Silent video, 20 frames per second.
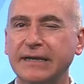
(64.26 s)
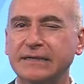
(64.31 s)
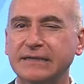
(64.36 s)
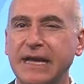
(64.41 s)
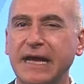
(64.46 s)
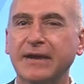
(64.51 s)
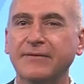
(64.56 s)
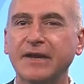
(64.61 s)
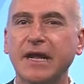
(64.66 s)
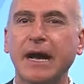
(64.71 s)
It's
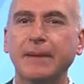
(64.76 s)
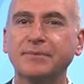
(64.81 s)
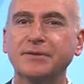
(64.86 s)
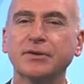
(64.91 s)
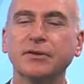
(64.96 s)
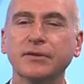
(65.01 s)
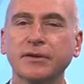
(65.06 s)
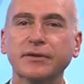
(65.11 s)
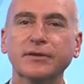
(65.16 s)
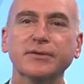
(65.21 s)
kind of an
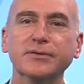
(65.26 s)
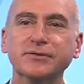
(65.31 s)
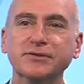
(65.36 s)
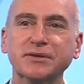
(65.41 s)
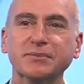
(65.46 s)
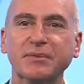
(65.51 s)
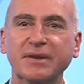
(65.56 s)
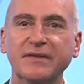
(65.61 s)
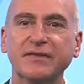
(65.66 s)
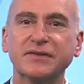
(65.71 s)
optical
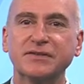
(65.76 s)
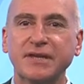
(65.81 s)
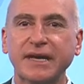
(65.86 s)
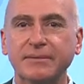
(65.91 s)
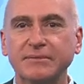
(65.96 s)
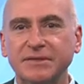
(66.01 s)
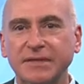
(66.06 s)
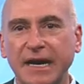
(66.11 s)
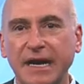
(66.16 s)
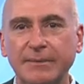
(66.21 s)
illusion, but at the
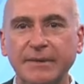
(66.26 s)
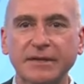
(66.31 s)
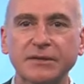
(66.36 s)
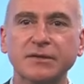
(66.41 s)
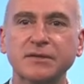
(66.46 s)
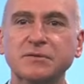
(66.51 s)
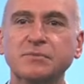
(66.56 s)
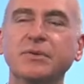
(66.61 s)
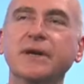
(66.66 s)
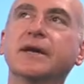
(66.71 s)
same time, it
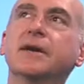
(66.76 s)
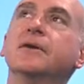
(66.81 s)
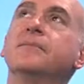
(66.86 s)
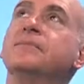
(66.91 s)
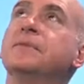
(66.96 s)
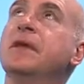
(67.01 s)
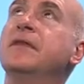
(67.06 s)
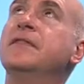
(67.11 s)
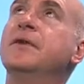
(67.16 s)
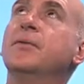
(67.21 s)
looks bigger
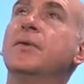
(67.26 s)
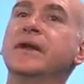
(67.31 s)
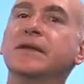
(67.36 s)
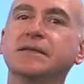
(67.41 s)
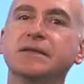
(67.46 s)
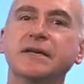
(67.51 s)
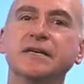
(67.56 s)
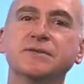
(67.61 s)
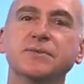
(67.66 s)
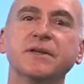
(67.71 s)
than what it
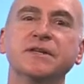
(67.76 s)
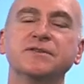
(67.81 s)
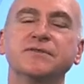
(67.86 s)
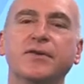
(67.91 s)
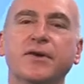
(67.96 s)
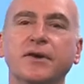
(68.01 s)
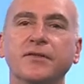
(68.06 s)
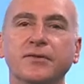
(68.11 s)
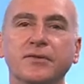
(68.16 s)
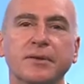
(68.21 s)
does when it's
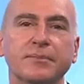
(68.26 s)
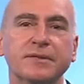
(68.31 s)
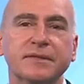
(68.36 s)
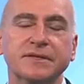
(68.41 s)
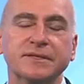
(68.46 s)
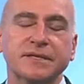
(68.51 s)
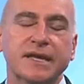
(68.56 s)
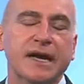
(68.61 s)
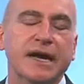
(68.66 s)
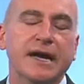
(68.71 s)
farther up in
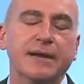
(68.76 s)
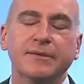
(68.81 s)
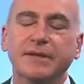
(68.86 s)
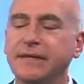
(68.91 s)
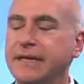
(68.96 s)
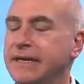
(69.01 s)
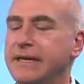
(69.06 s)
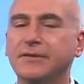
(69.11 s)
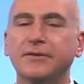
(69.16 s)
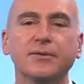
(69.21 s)
the sky. But
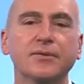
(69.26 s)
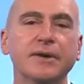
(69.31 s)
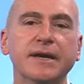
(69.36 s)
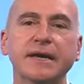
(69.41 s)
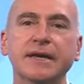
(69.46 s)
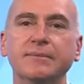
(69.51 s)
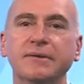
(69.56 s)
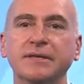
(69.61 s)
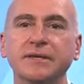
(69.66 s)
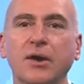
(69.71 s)
either
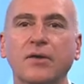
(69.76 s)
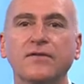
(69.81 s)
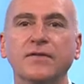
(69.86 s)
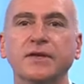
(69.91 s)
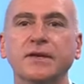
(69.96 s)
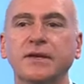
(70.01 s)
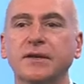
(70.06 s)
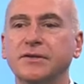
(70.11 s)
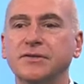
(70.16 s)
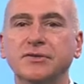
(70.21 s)
way, I mean,
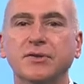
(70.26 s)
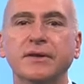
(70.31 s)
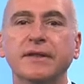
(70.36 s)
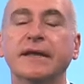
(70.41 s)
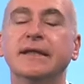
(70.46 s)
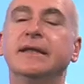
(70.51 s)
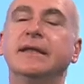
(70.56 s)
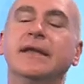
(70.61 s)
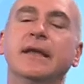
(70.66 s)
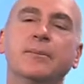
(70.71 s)
hopefully you can enjoy
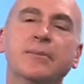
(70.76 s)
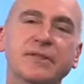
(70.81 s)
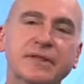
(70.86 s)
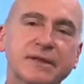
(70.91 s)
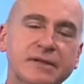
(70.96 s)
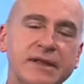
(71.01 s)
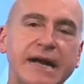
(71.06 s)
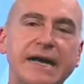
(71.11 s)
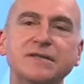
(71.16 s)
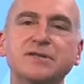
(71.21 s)
that. But the
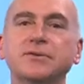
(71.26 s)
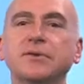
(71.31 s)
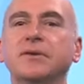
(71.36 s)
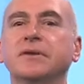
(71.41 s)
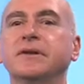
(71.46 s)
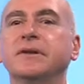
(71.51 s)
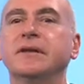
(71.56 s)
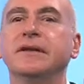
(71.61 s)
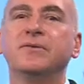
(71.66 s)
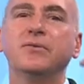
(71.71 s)
clouds are
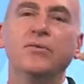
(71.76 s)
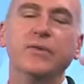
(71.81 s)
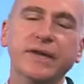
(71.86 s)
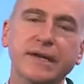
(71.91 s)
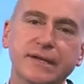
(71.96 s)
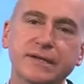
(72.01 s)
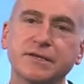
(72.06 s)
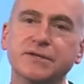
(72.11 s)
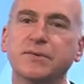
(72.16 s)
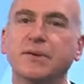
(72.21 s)
rolling in,
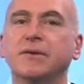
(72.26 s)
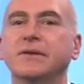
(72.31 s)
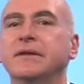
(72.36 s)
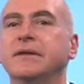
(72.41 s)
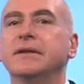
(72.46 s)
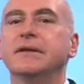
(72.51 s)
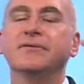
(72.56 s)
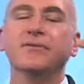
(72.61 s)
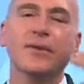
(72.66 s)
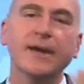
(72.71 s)
wind is rolling
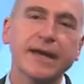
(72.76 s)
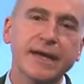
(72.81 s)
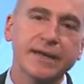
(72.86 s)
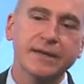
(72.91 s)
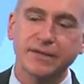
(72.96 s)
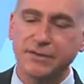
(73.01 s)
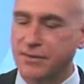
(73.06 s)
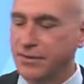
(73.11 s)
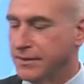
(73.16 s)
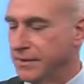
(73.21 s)
in, rain
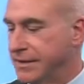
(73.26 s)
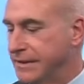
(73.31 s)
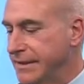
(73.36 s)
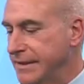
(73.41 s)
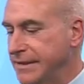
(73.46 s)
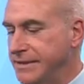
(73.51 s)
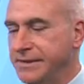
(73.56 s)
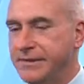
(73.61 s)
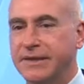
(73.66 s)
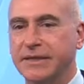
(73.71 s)
is rolling
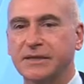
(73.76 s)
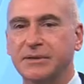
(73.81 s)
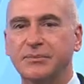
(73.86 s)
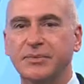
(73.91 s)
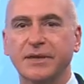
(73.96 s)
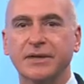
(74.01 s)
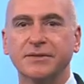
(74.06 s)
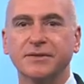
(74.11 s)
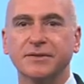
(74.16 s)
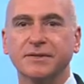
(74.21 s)
in. You get the
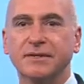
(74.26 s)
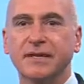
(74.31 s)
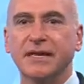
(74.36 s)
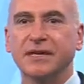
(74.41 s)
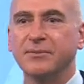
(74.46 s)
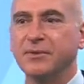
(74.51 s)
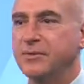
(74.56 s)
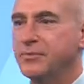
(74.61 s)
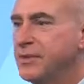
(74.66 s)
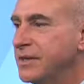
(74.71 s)
picture. It's not going
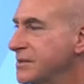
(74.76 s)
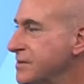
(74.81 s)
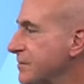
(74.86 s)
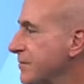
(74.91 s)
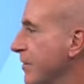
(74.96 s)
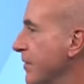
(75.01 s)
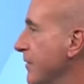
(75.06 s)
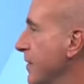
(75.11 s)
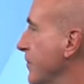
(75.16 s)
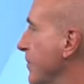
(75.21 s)
to be a
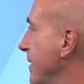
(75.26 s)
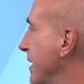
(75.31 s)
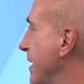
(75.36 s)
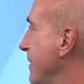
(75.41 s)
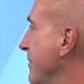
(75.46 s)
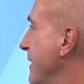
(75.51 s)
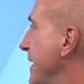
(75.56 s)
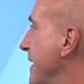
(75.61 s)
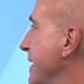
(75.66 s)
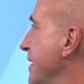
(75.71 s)
picture-perfect
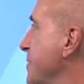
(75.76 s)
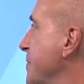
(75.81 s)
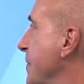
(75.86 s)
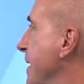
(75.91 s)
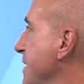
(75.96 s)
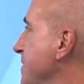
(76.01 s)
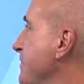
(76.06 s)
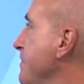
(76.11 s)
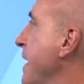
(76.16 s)
weekend by any stretch.